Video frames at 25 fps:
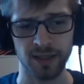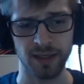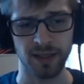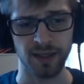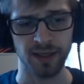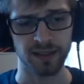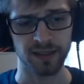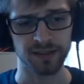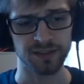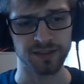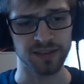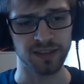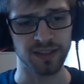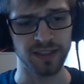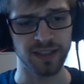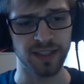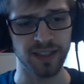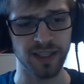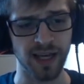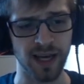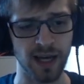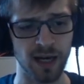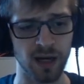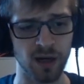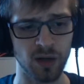
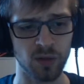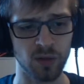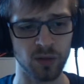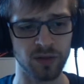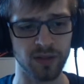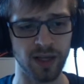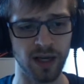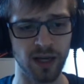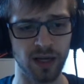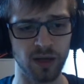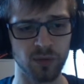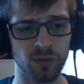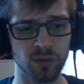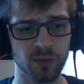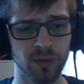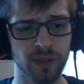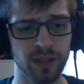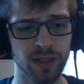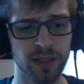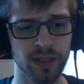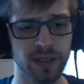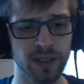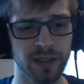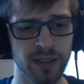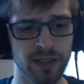out dot
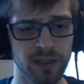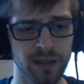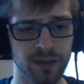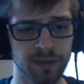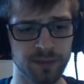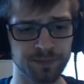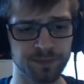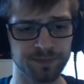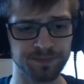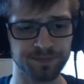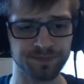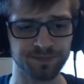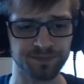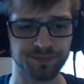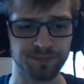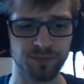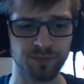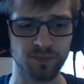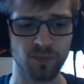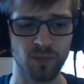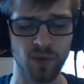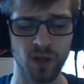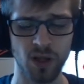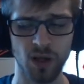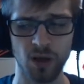read
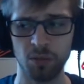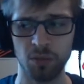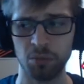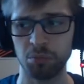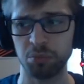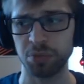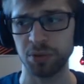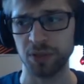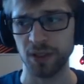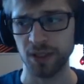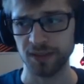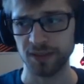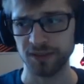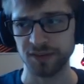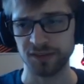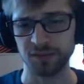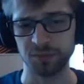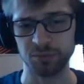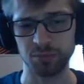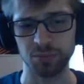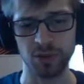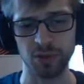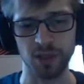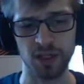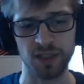plus
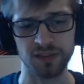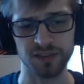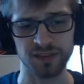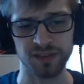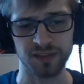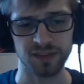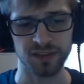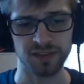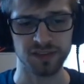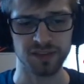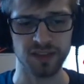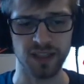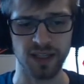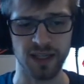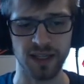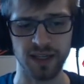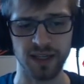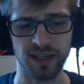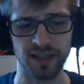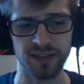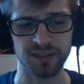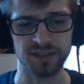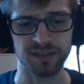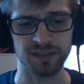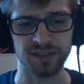process dot
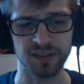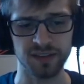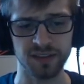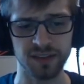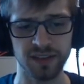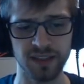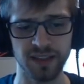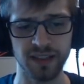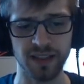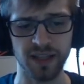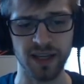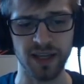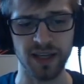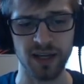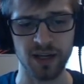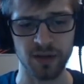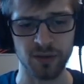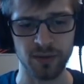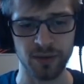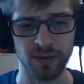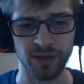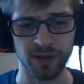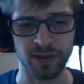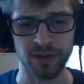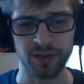std
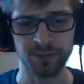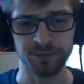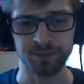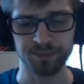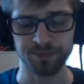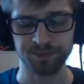error